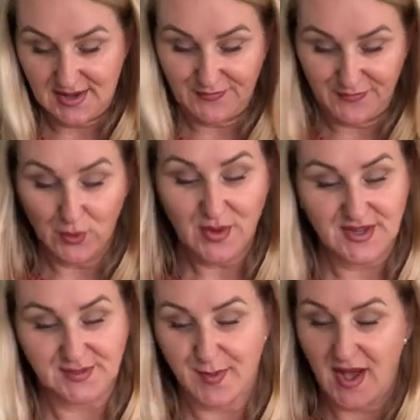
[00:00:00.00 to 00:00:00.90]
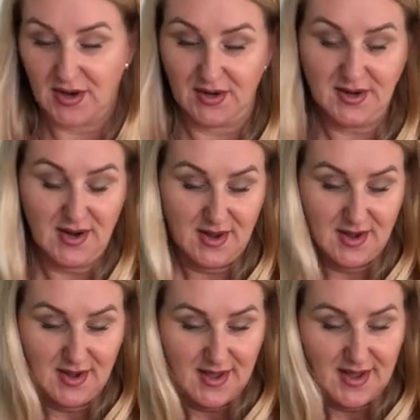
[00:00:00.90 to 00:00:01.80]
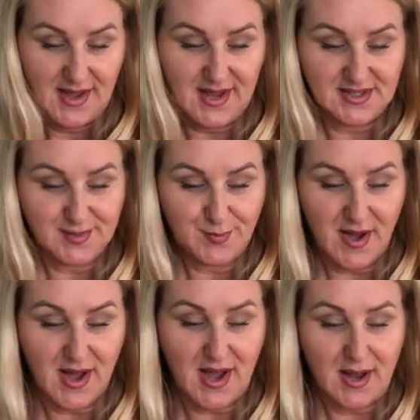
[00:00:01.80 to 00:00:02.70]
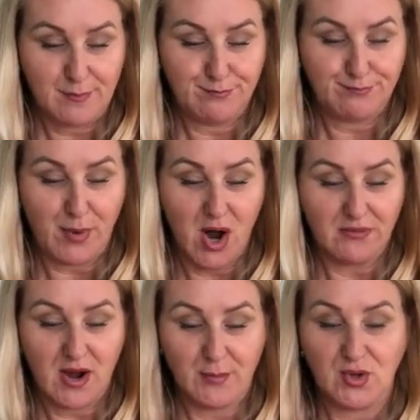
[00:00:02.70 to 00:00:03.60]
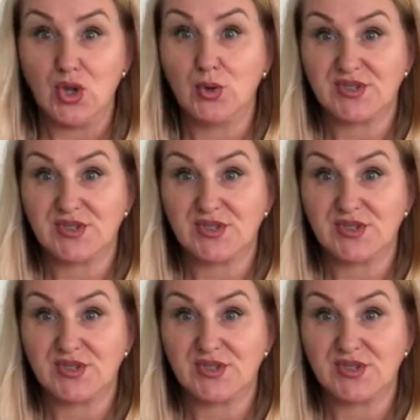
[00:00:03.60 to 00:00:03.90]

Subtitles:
for this pattern is by Baram U